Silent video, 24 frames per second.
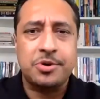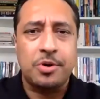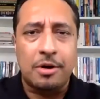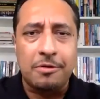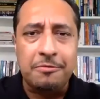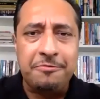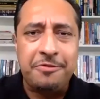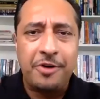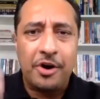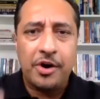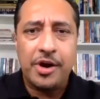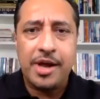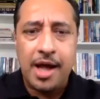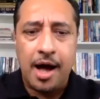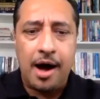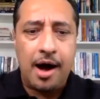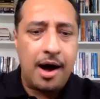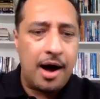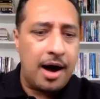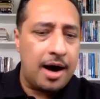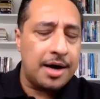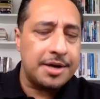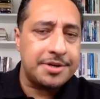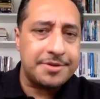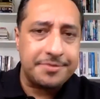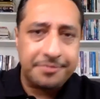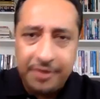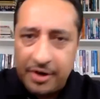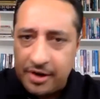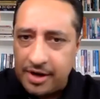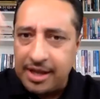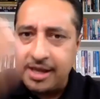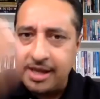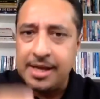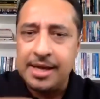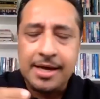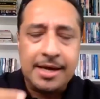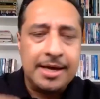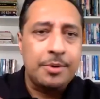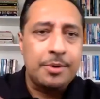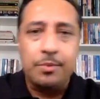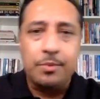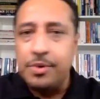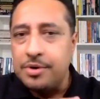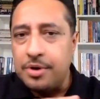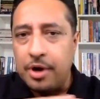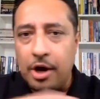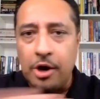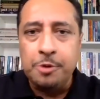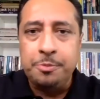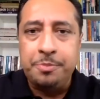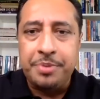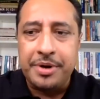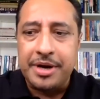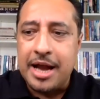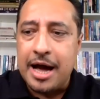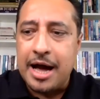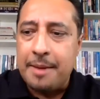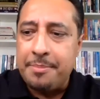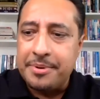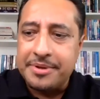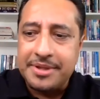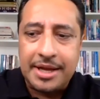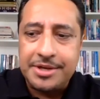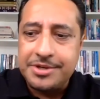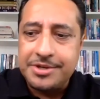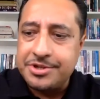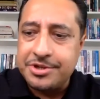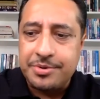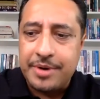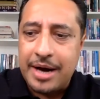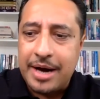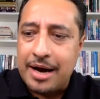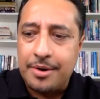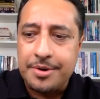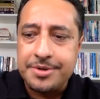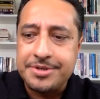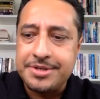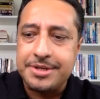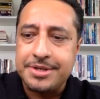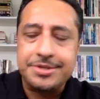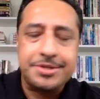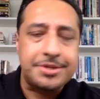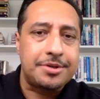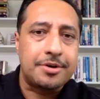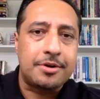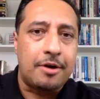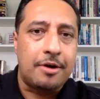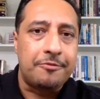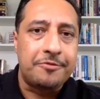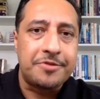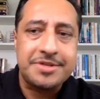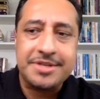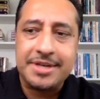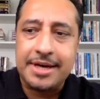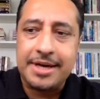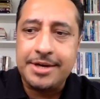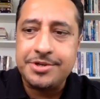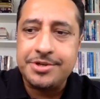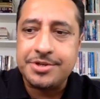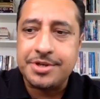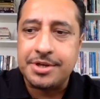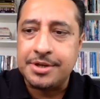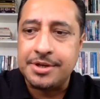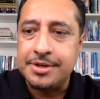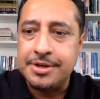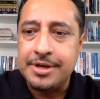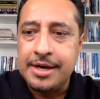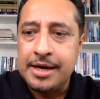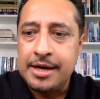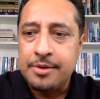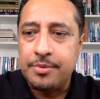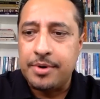on very hard, wouldn't open up, and then 2 hours into the conversation,